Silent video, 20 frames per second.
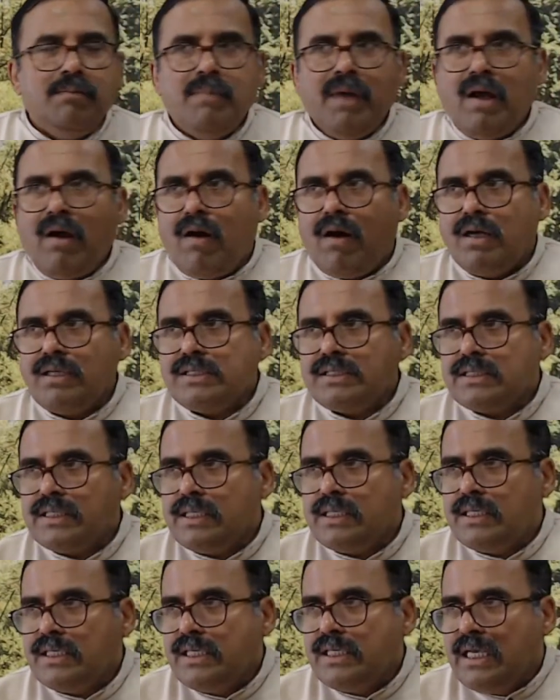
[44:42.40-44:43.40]
Because
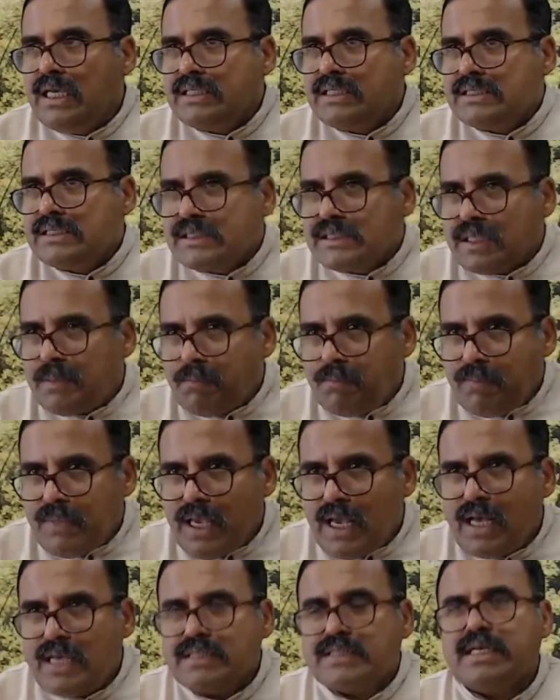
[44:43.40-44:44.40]

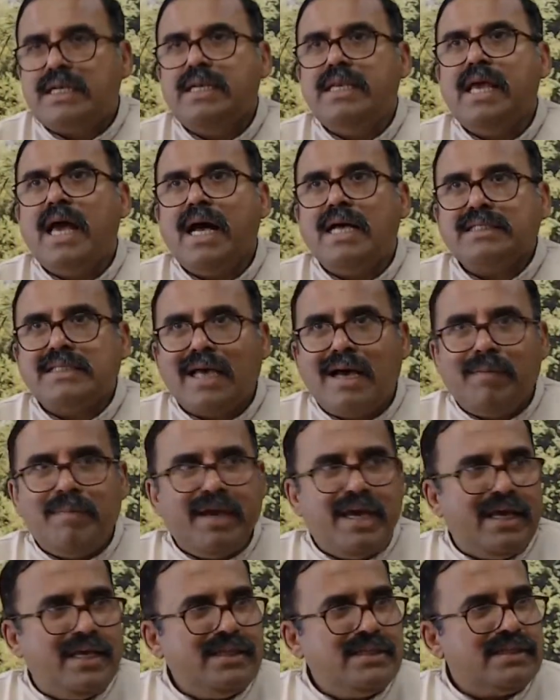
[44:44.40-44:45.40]
sannyasa
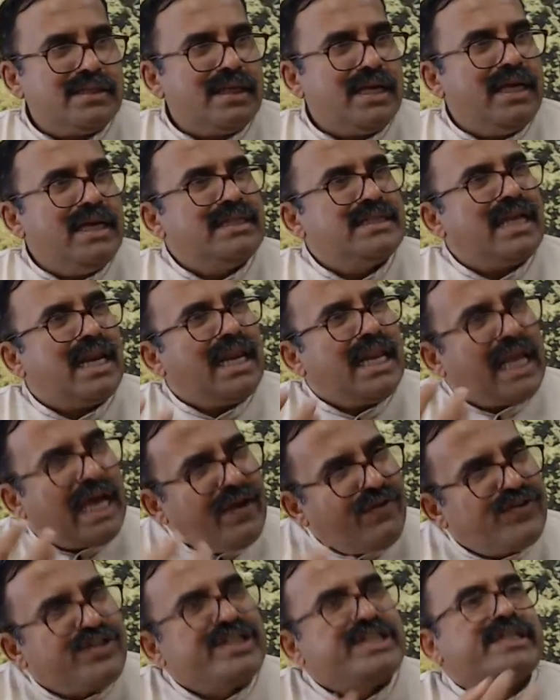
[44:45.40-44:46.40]
means is a
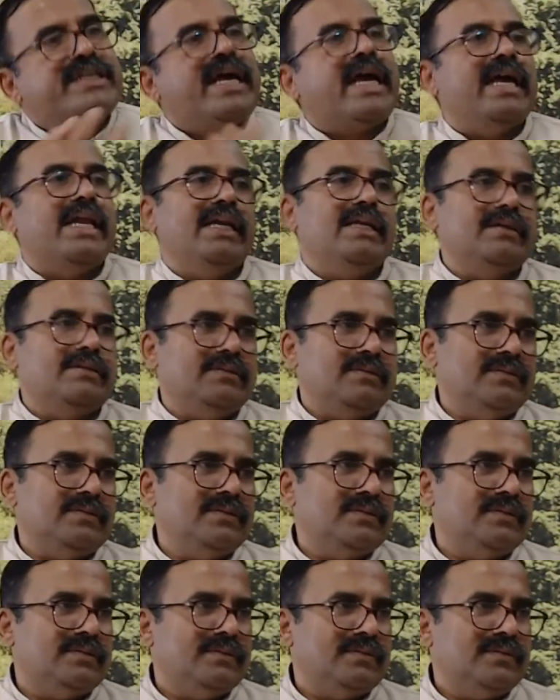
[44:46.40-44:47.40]
lifestyle.
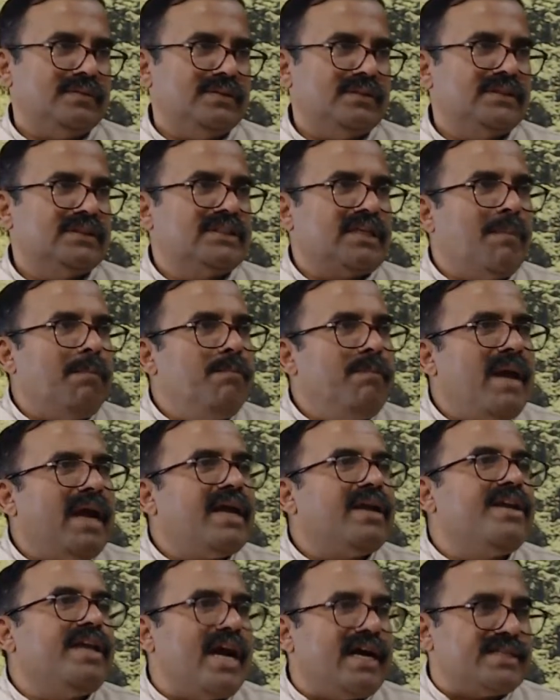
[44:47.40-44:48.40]

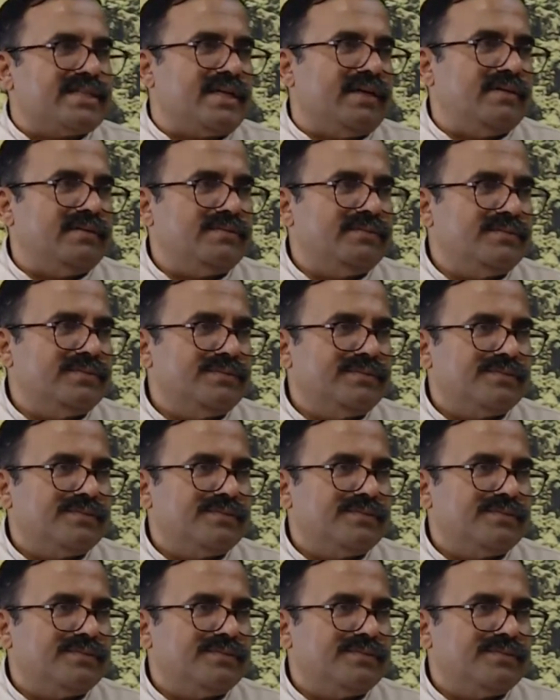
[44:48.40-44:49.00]
Samyak nyasa.